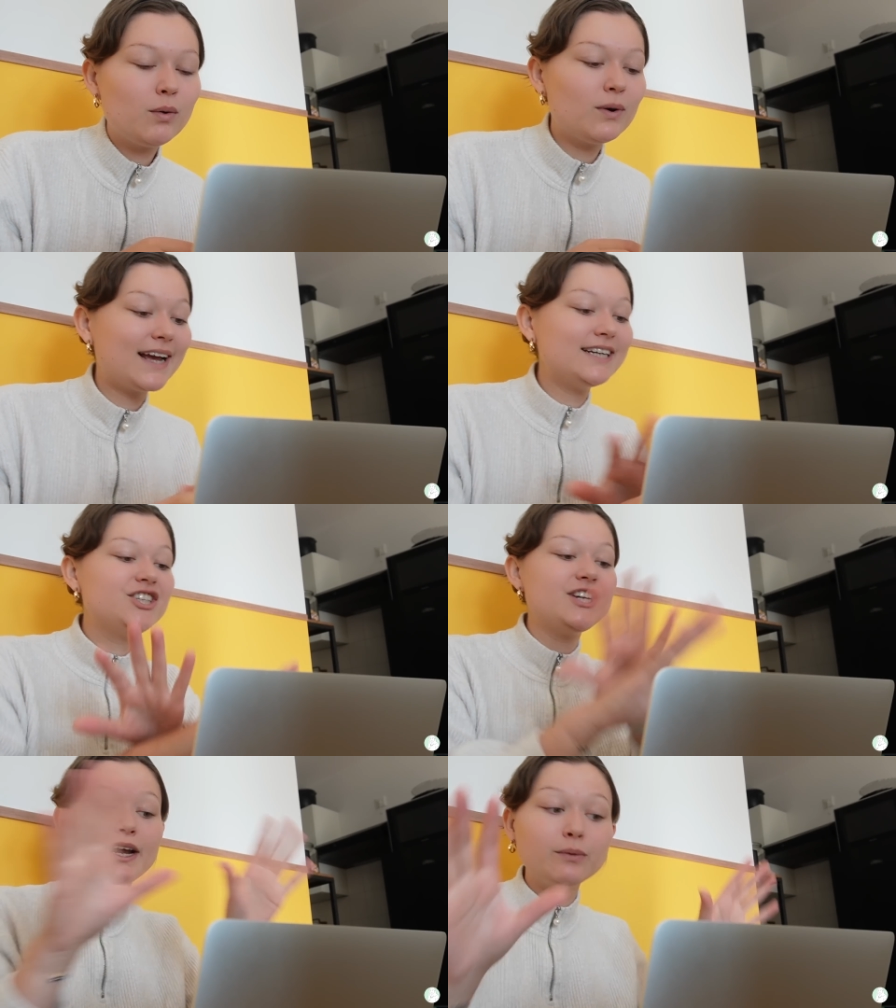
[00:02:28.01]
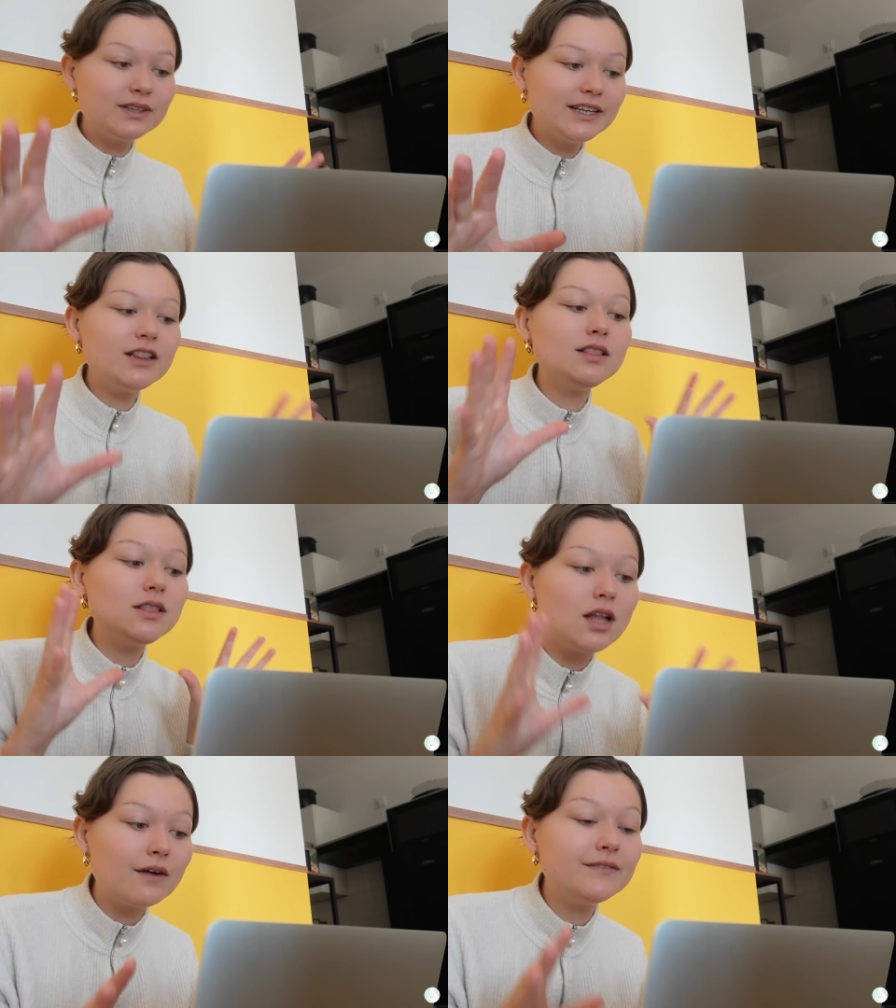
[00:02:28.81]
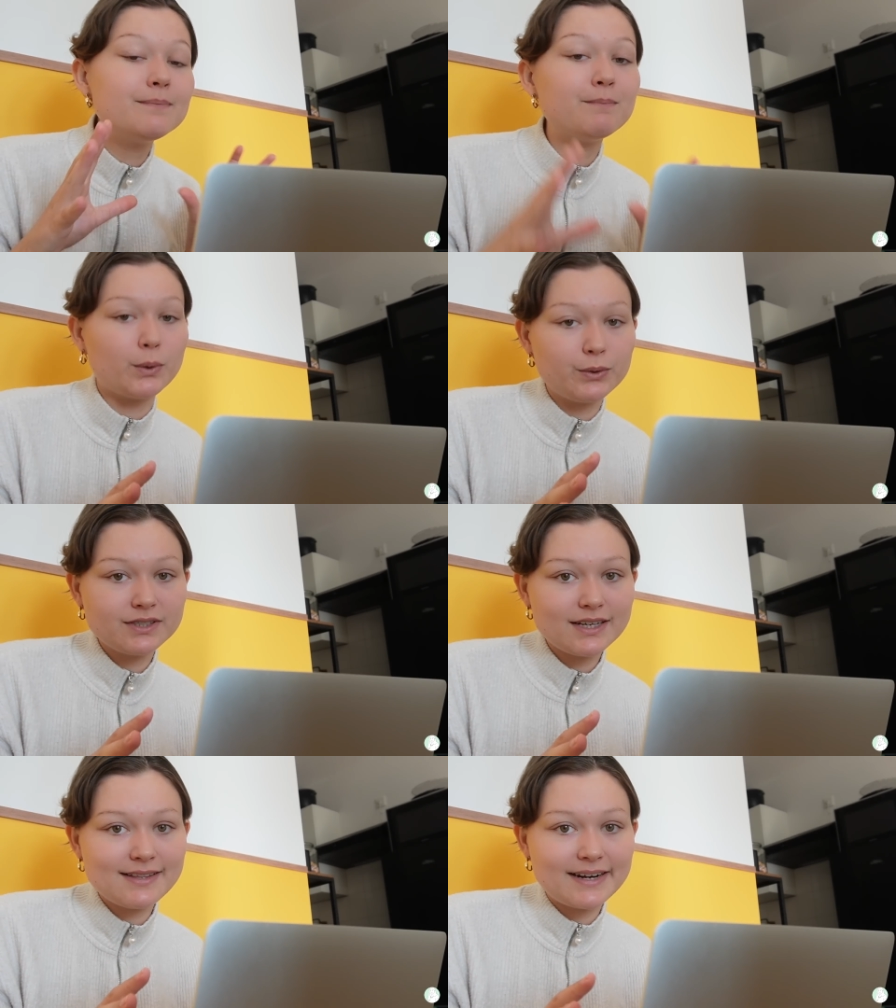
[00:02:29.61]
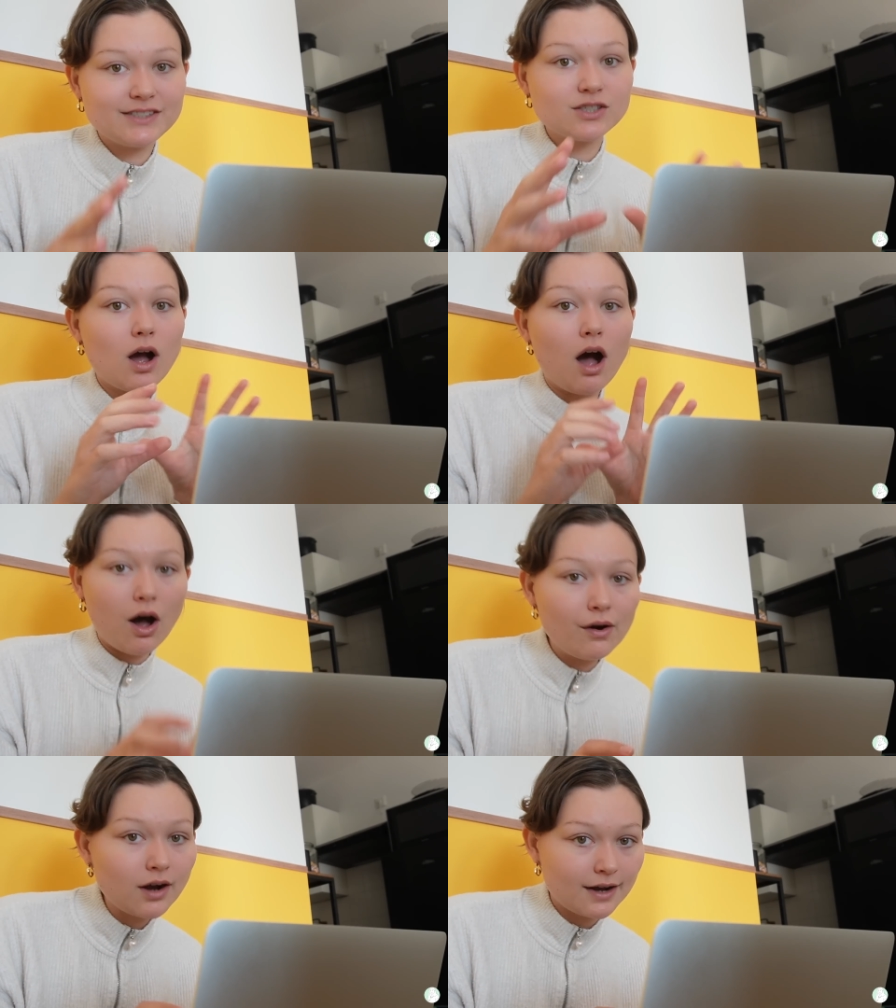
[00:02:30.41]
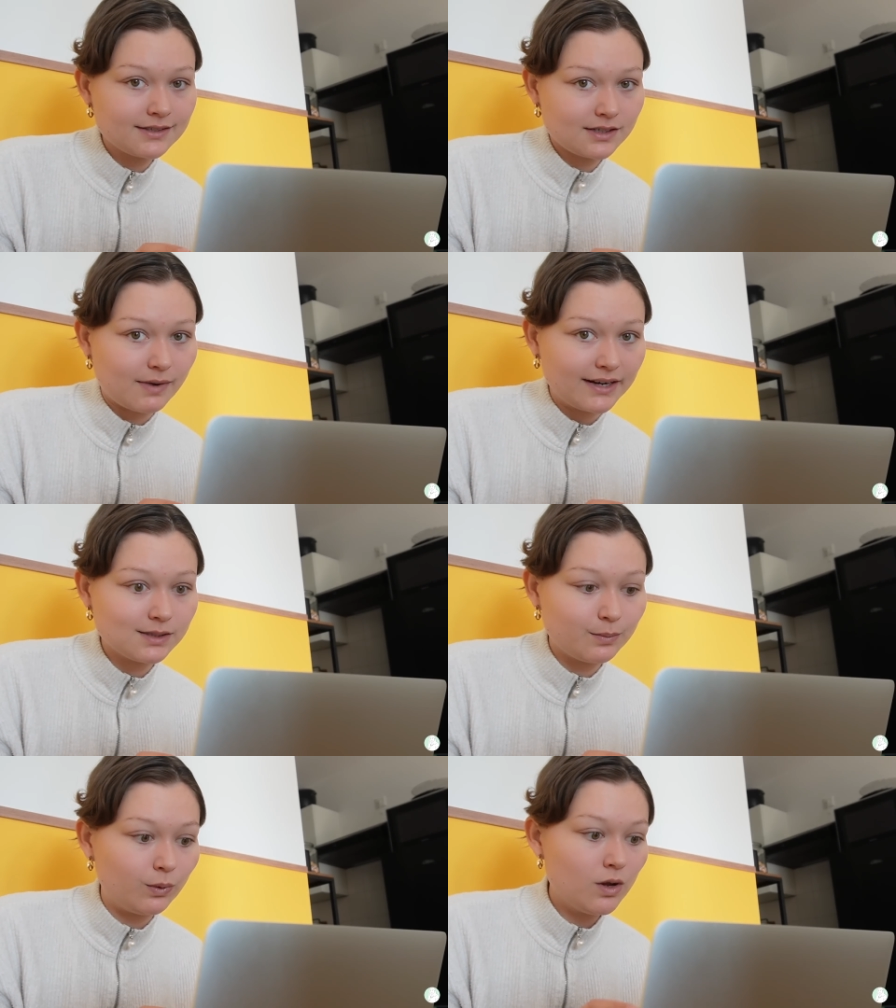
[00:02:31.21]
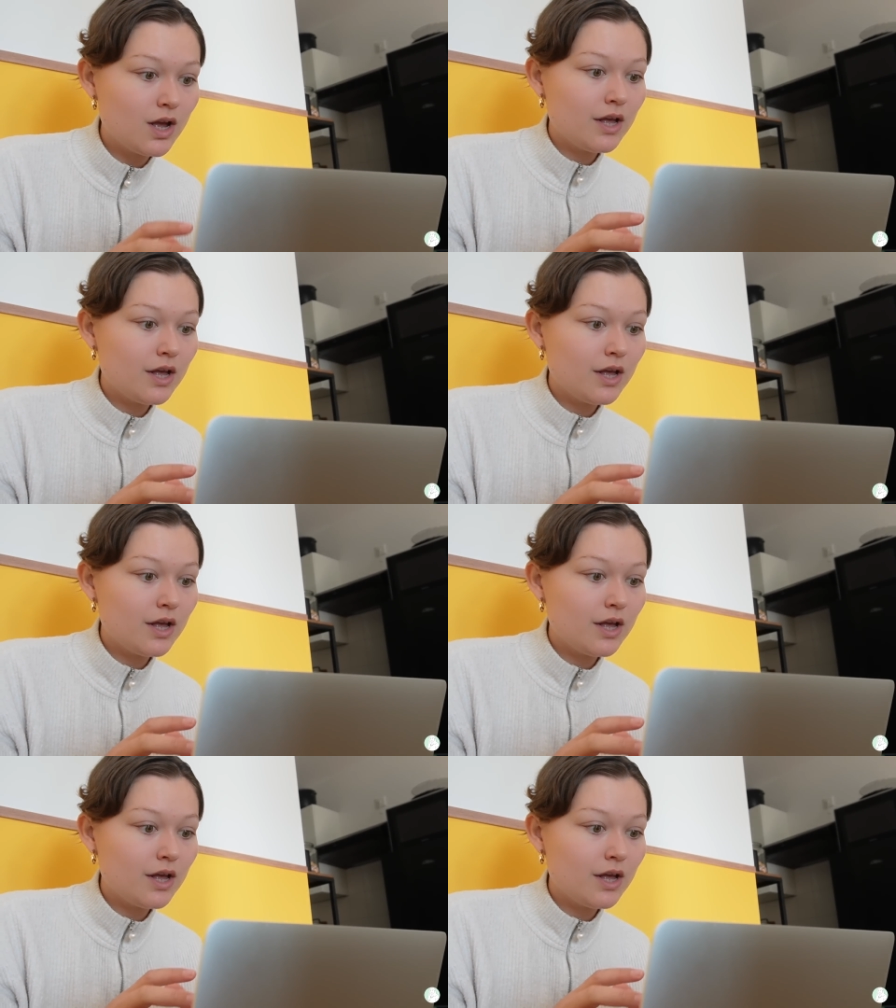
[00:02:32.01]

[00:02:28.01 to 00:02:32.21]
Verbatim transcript: But what I genuinely love the most is that it's all customizable.